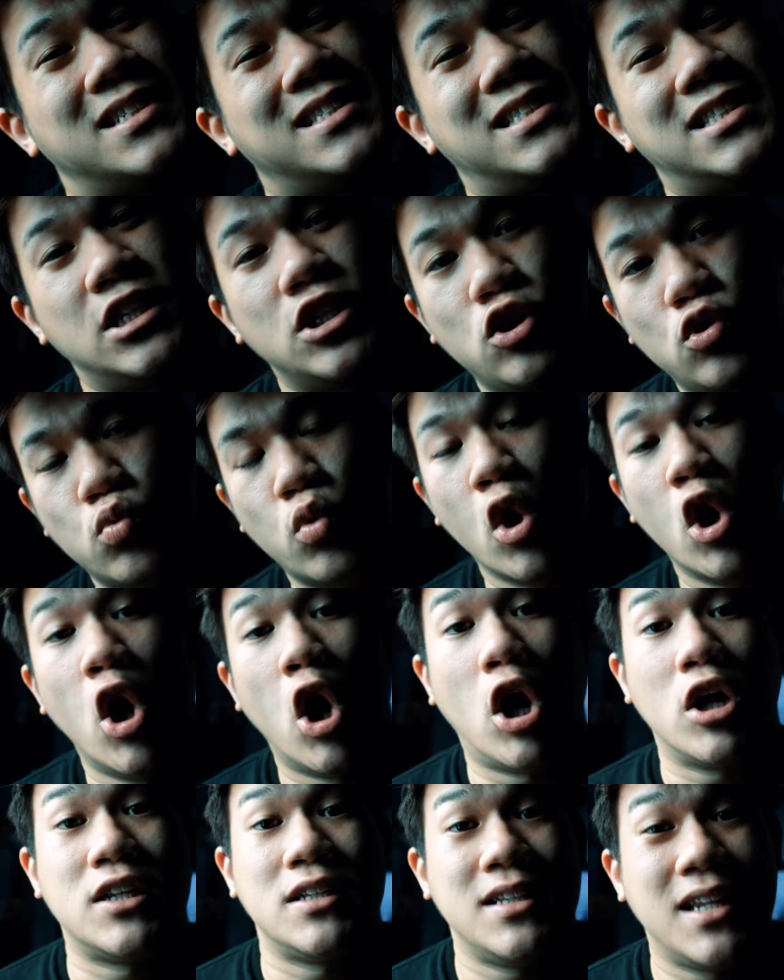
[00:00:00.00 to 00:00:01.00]
See you
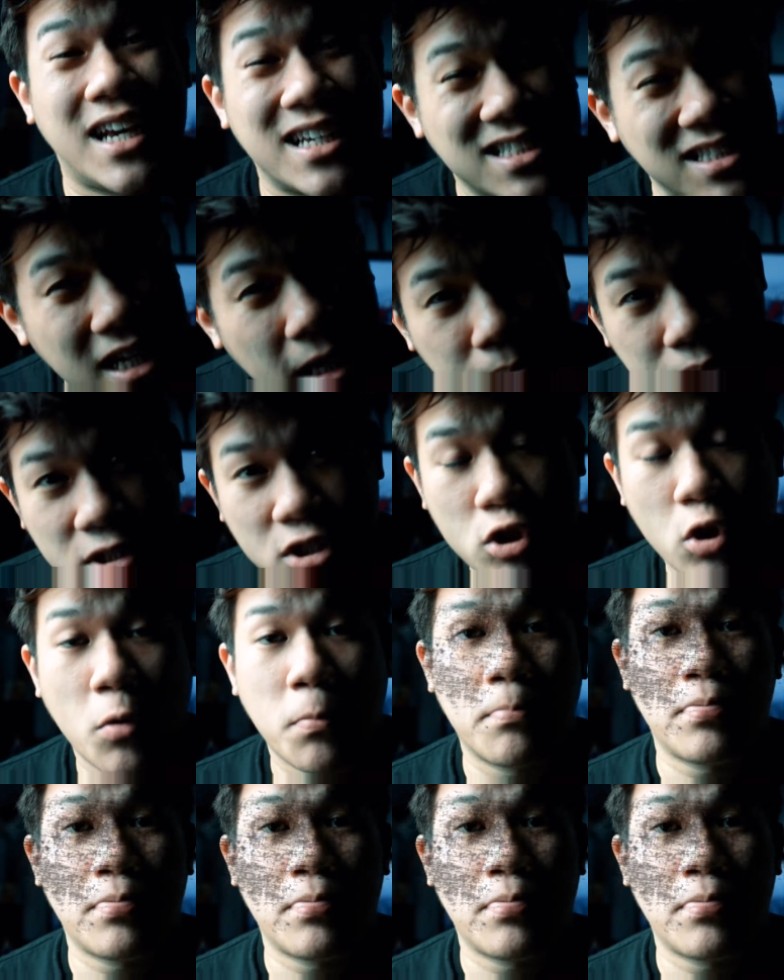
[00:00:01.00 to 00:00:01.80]
on the next episode.